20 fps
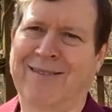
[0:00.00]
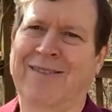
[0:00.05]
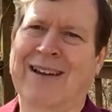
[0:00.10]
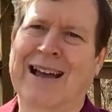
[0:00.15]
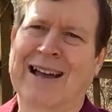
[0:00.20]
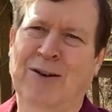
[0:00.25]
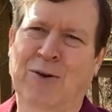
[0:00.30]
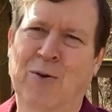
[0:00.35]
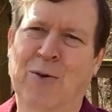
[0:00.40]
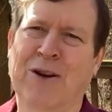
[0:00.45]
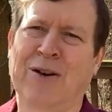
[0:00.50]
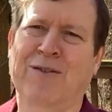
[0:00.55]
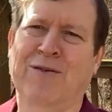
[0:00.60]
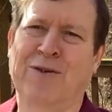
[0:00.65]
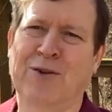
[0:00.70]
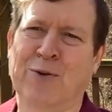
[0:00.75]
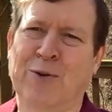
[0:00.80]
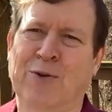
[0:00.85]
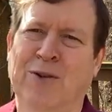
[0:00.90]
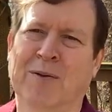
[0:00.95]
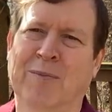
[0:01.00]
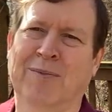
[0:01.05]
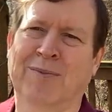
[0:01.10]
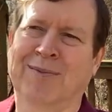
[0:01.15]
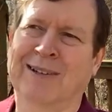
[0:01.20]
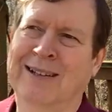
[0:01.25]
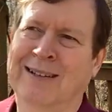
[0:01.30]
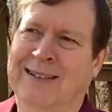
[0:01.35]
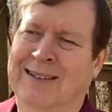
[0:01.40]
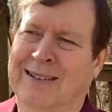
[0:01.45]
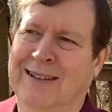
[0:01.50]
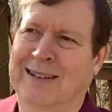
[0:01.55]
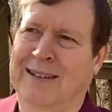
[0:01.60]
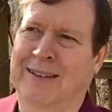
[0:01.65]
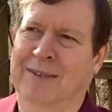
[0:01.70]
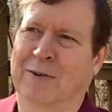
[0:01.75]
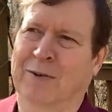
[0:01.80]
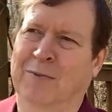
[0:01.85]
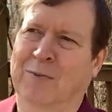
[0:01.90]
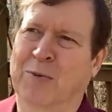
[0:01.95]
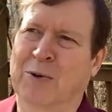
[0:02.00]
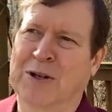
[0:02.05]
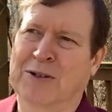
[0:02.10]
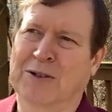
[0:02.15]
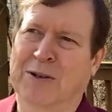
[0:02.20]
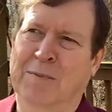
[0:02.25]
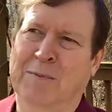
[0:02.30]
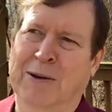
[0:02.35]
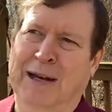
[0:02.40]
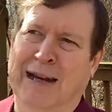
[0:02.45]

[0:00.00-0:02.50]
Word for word: I've had quite a few of them in the recent